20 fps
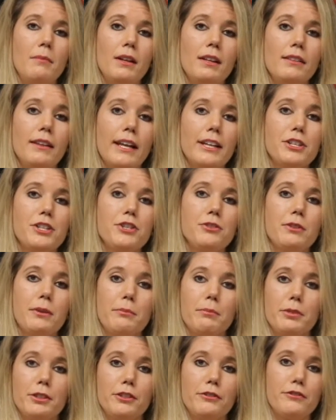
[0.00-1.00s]
Lights to
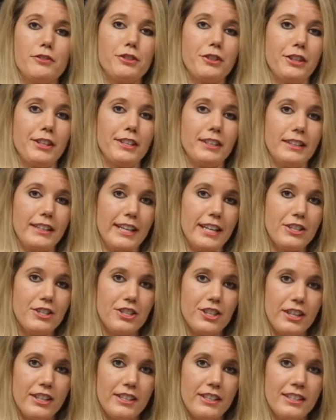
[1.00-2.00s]
improve
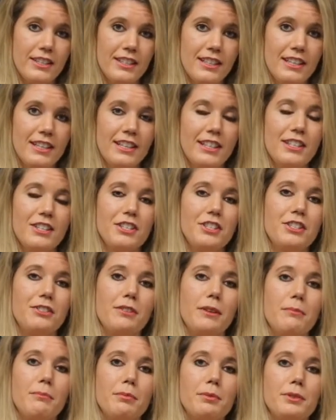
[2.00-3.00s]
circulation, to
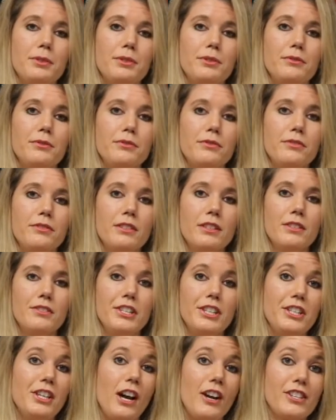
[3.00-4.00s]
improve
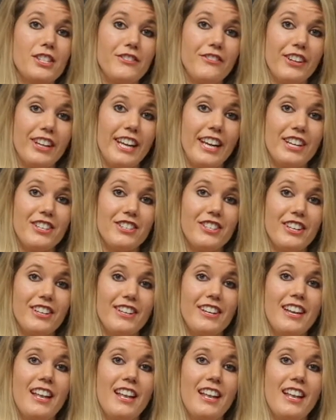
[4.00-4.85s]
detoxification.